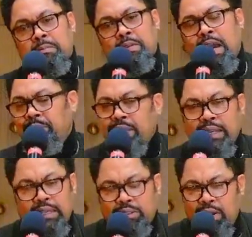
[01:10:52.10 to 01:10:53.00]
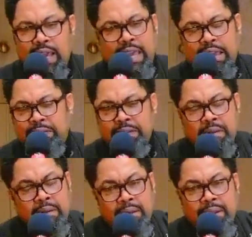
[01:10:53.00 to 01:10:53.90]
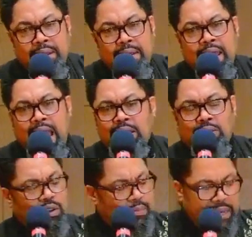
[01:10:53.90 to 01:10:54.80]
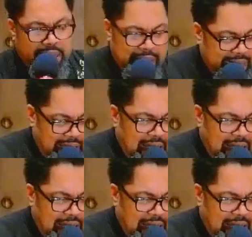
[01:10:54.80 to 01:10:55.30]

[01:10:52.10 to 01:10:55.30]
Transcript: I'm done. That's all I have. I don't know about anybody.